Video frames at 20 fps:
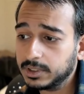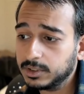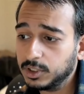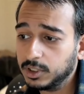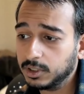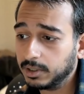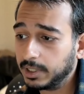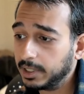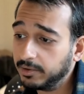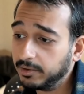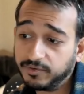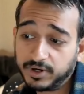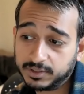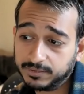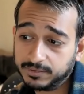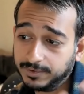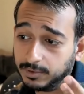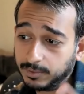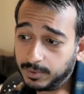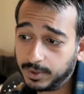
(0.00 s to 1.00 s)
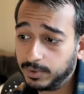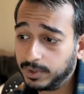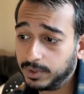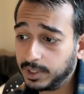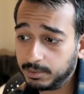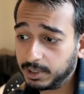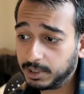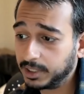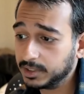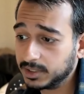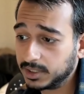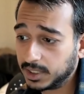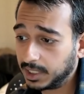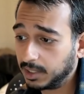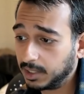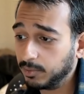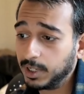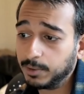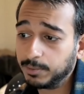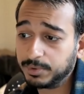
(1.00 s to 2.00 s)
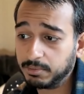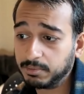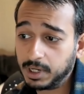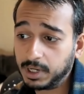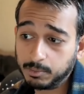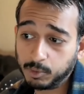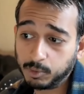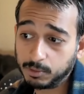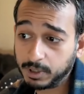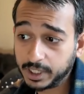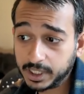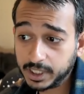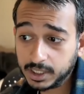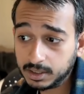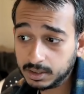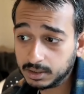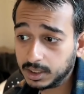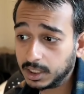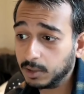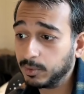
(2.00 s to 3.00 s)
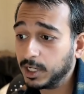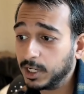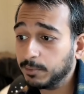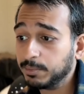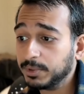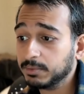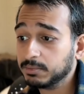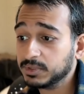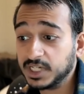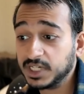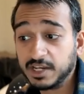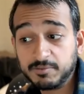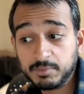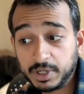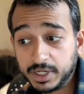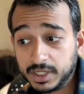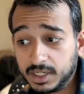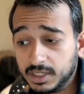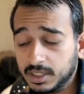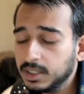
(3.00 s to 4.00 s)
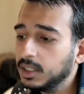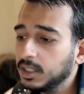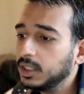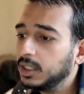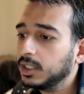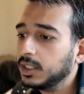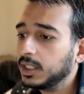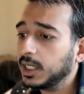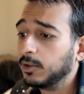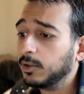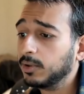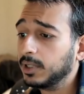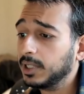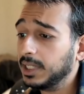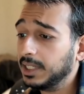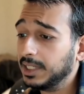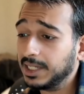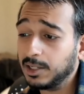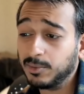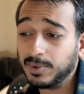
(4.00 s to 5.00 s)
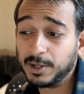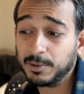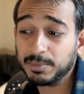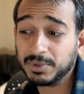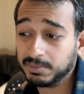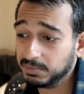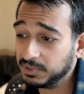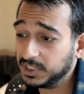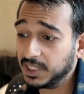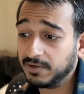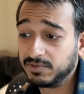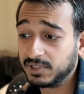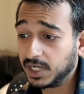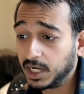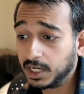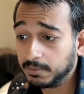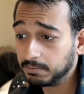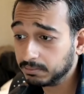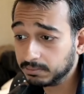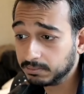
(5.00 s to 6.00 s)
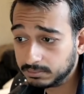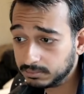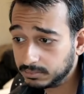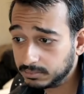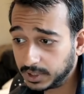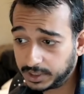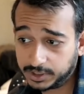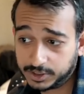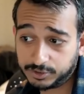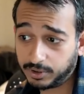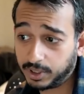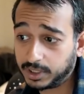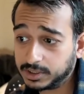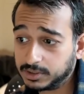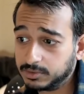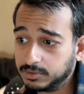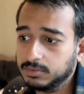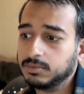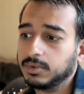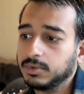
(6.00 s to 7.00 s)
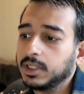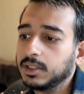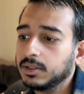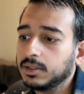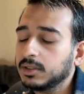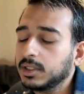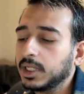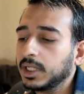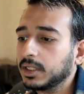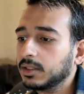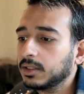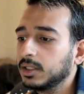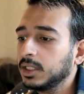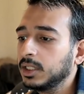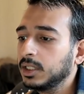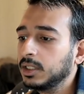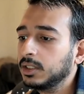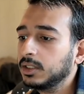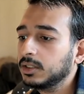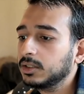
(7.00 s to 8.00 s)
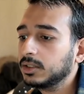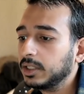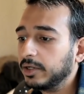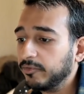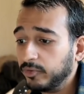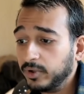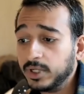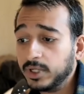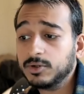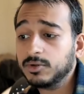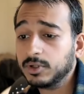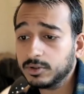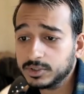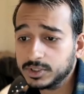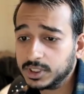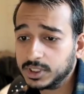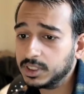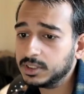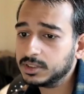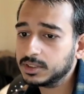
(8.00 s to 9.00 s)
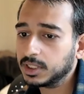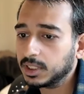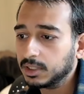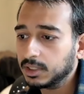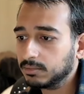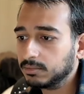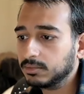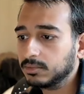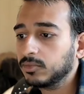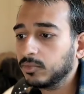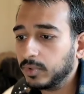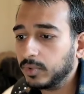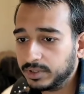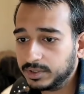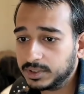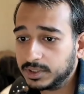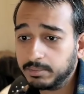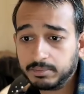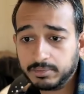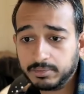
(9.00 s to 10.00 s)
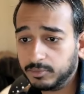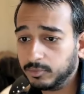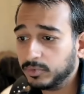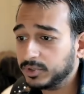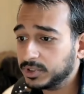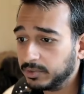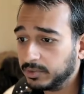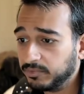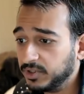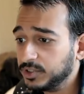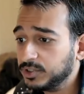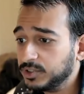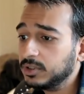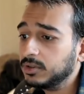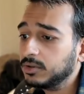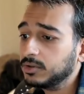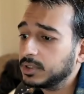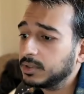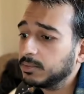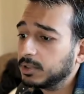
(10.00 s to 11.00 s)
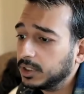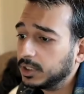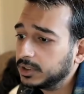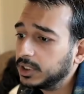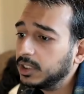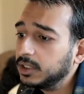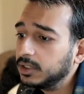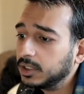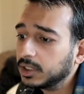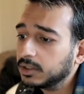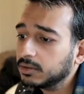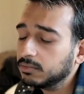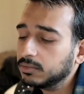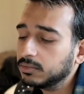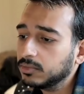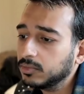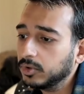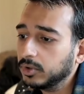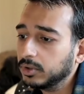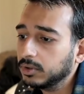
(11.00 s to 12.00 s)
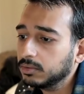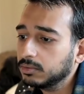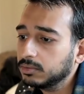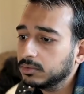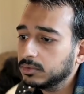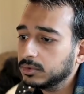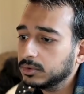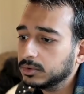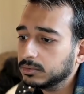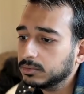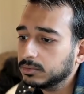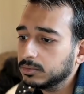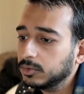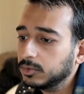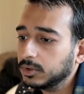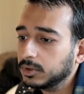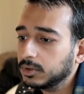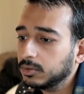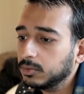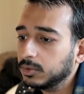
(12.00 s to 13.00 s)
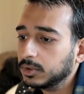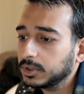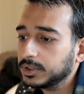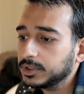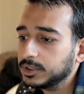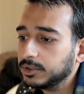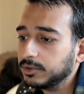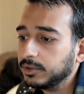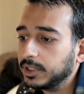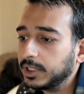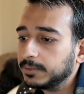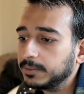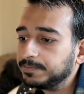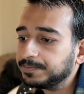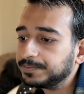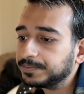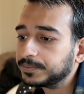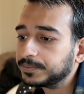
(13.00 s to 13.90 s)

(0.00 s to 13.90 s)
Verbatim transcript: You know, and effectively the way we think about it is like, can we help them make more money? Can we help them save money? Can we can we help them save time and stress? Right? Like, if we can do those things, like with some with some feature or something like that, like we'll we'll we'll we'll consider that.